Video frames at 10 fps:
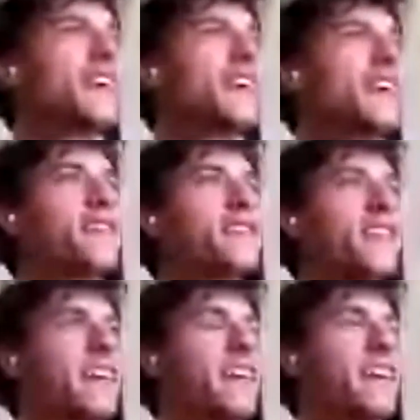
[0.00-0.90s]

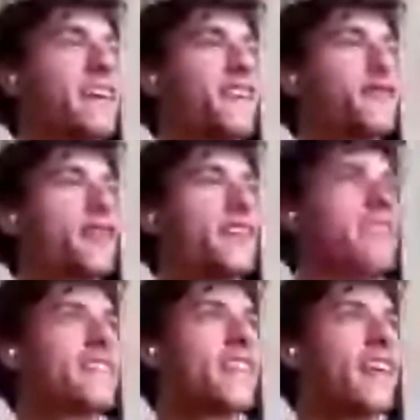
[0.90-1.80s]
left-leaning
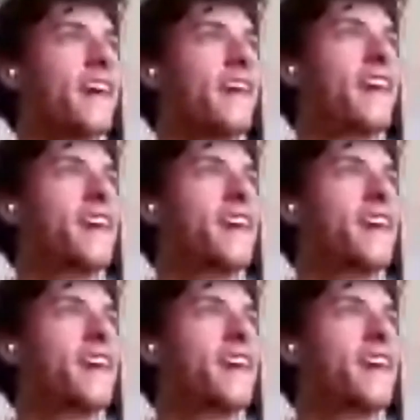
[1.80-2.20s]
friends, that